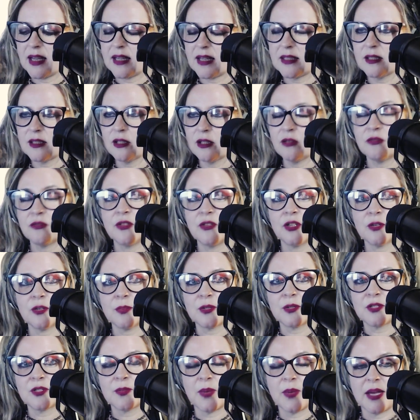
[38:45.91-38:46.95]
I'd love your
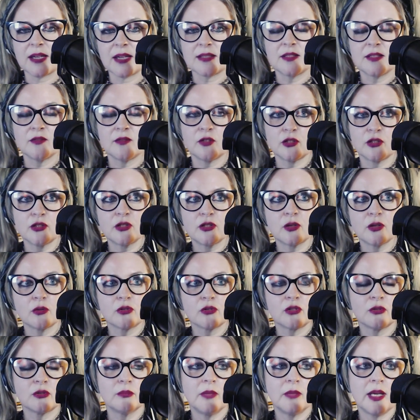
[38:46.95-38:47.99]
perspective on
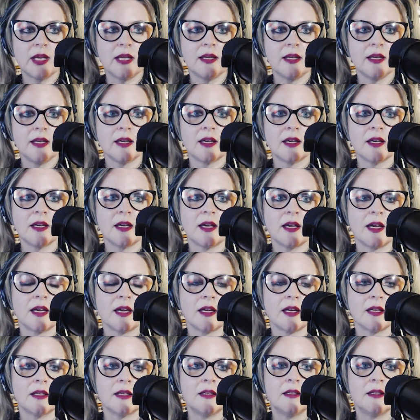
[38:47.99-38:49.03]
social media
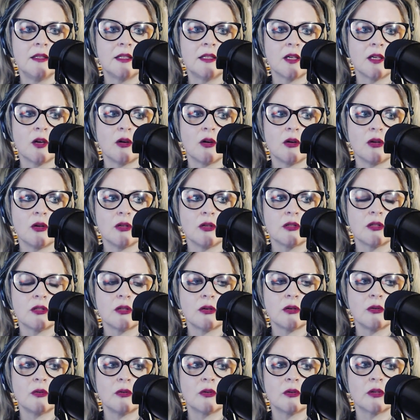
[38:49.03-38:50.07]
and
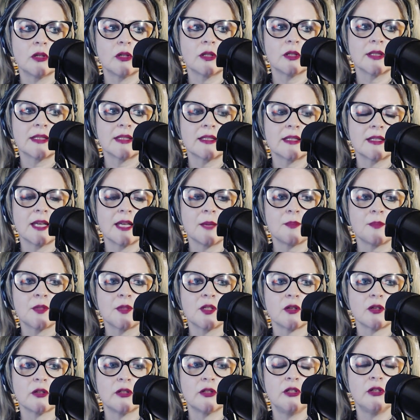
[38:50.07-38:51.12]
also
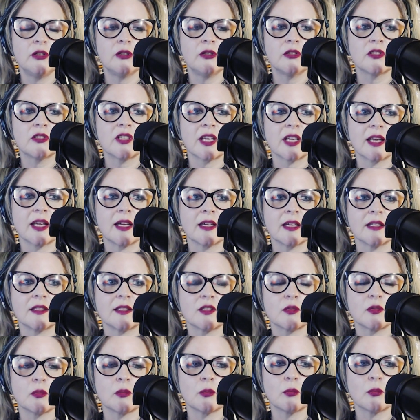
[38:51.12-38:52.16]
tips on using it
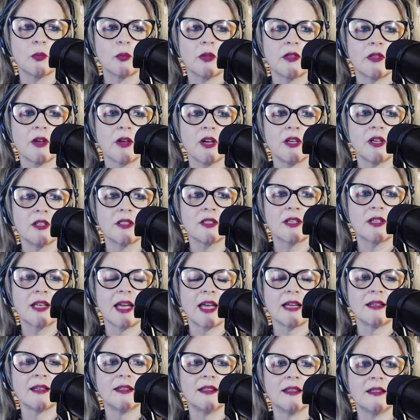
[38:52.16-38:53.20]
without
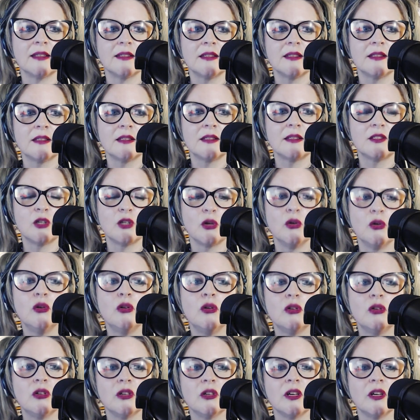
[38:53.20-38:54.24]
getting
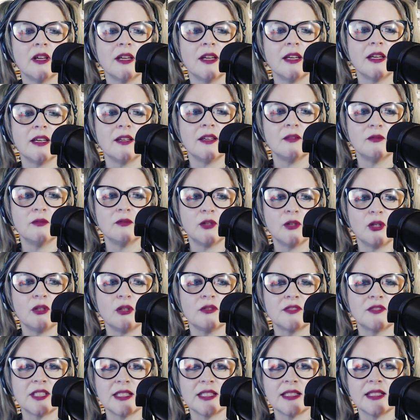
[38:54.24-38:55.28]
too
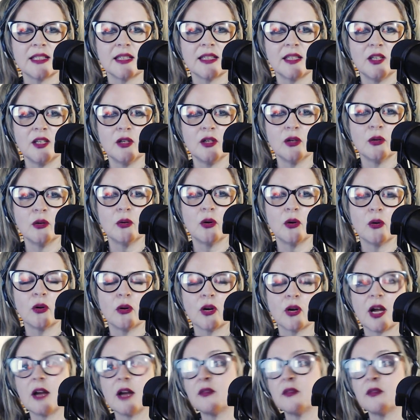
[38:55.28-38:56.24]
involved in it, or